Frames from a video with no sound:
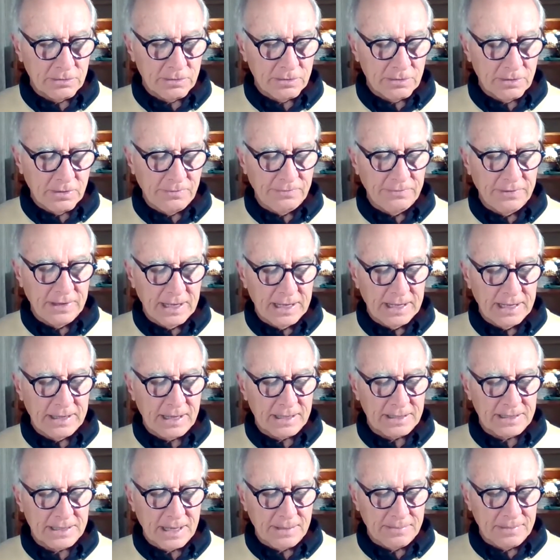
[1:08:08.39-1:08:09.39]
the feeling that
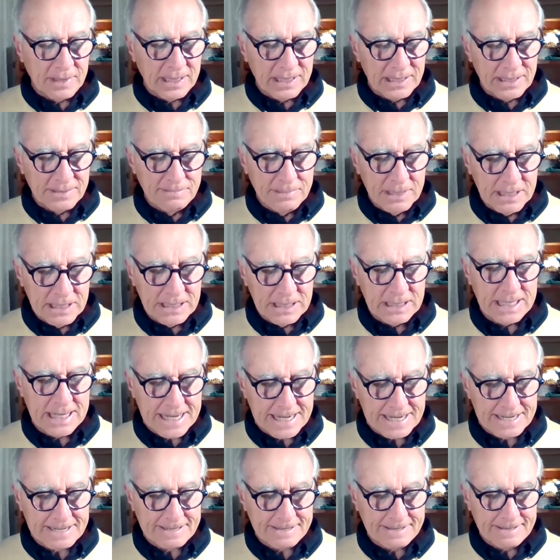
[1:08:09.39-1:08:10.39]
something's missing,
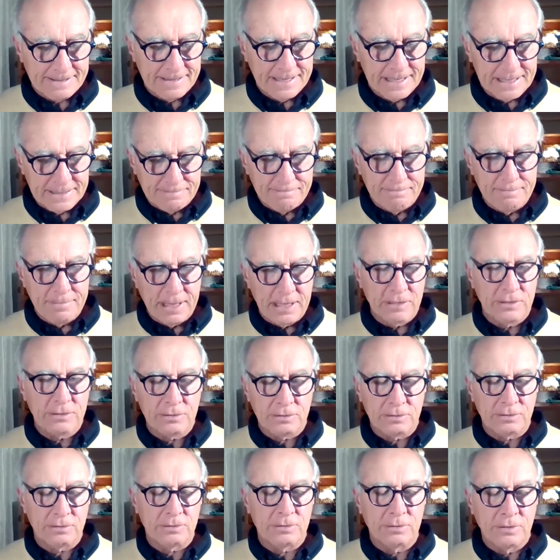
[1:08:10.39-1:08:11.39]
this
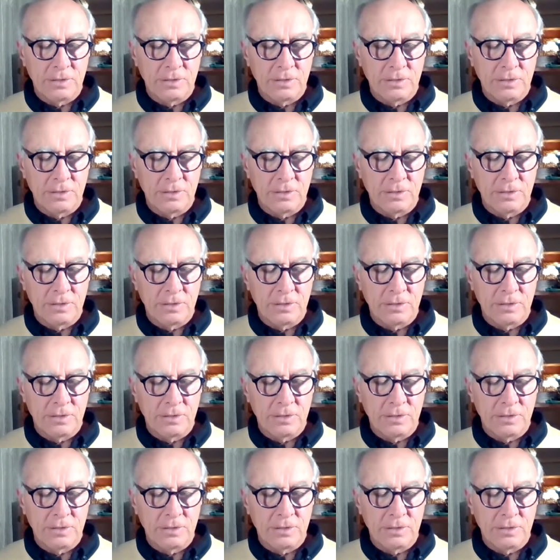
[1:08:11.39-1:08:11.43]
mental